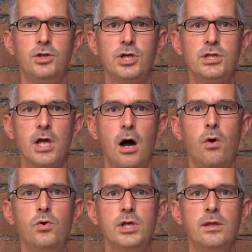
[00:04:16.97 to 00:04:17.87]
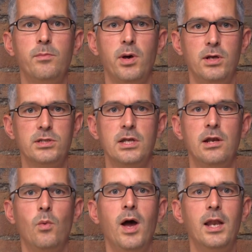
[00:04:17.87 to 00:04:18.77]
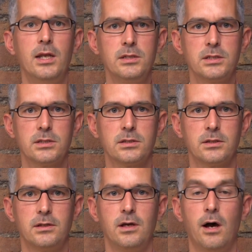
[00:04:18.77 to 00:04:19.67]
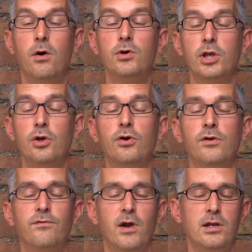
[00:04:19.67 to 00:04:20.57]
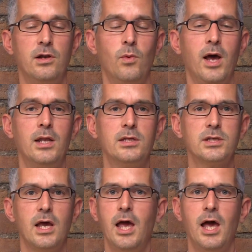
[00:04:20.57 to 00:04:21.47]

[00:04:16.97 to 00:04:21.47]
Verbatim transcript: just holding the person in awareness, holding your good friend in awareness,